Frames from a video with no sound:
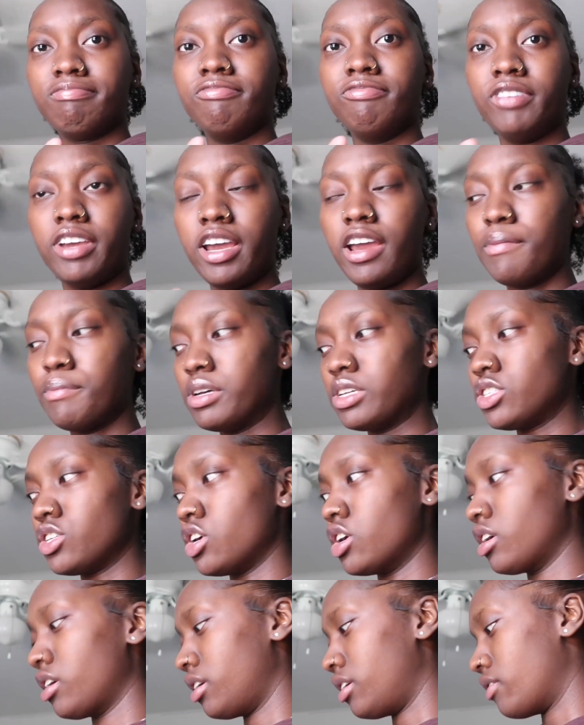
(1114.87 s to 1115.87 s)
Very much
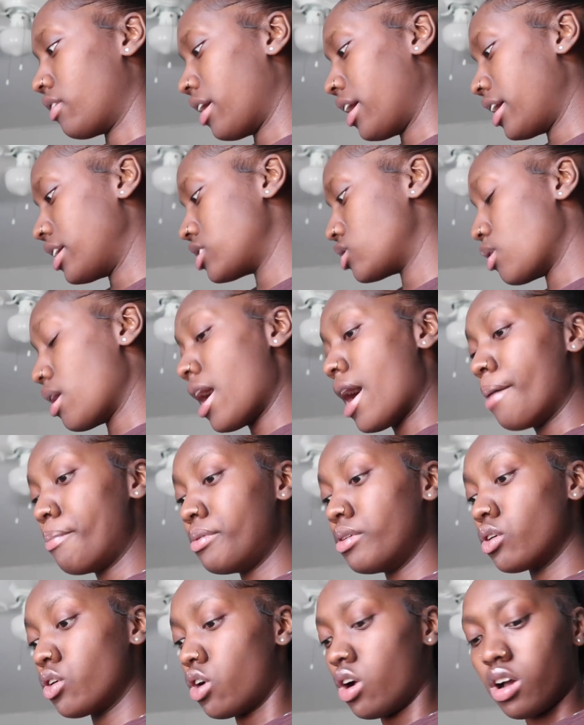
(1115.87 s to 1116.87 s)
hungry, right? So I
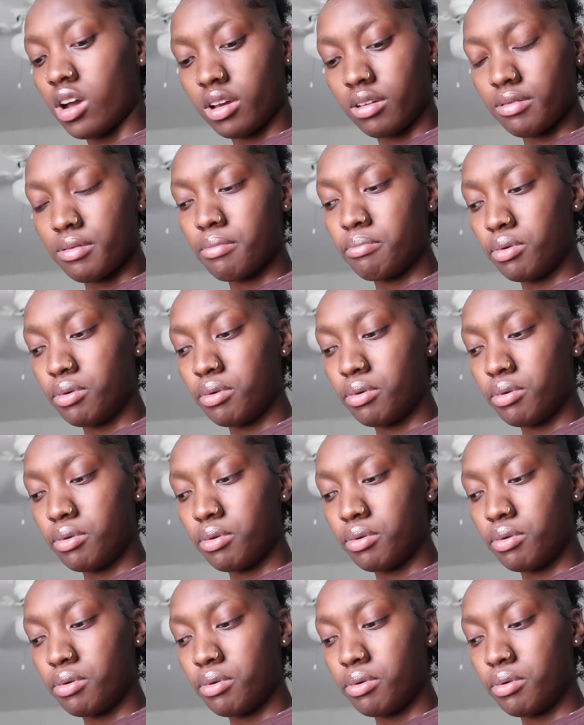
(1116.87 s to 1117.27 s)
hopped in the car.